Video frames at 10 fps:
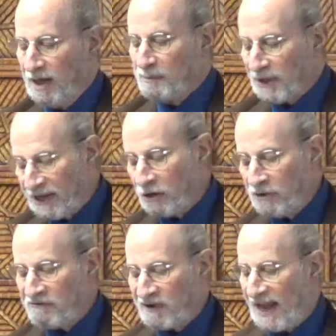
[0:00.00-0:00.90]
Plato,
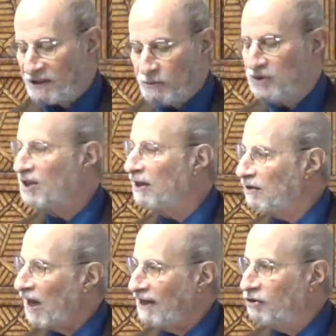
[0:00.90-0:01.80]
in fact, was an
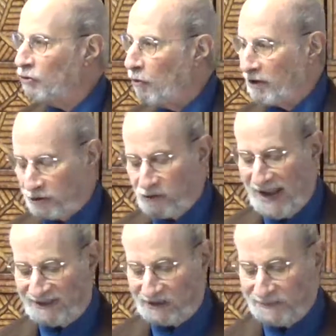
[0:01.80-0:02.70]
enlightened
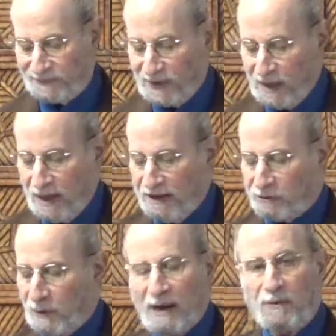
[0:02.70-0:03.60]
autocrat.
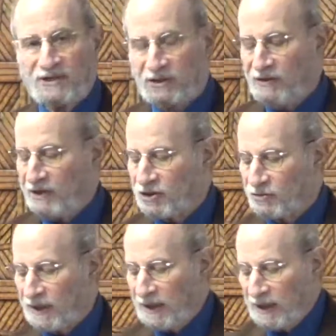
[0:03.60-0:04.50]
Throughout Western
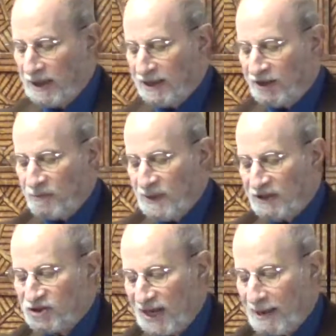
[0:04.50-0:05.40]
history, there have been
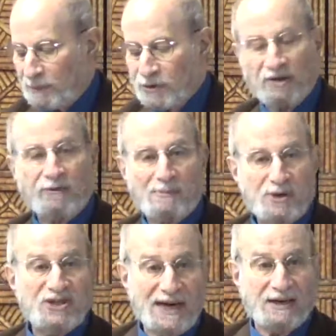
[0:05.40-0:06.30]
examples of
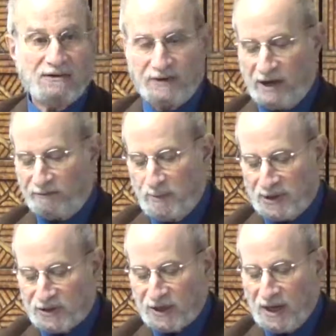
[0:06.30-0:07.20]
representative
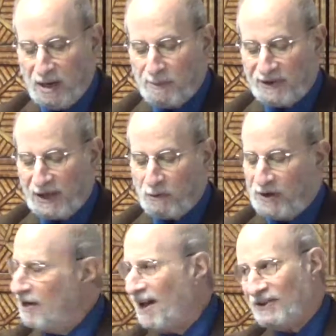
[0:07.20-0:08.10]
governments, but they were
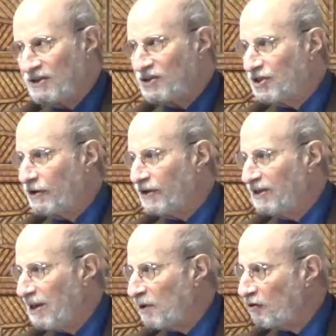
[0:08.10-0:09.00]
not necessarily
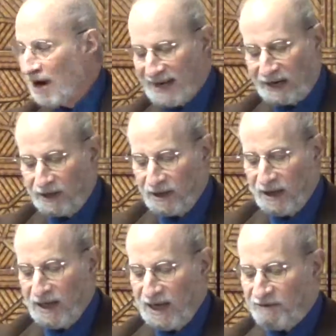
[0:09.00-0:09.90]
democratic,
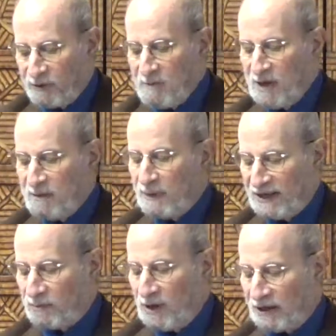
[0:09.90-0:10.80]
if we mean by
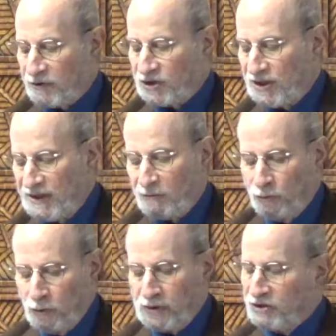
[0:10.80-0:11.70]
democracy that
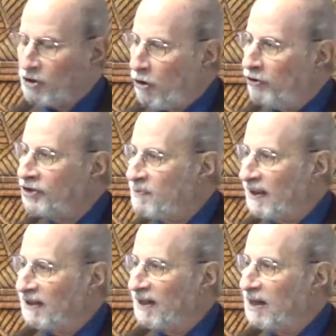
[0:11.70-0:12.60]
rule is
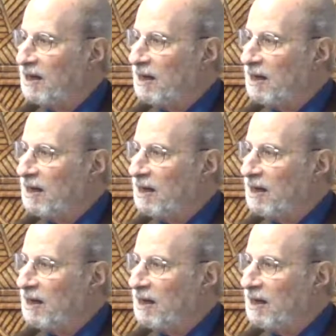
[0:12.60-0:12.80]
ultimately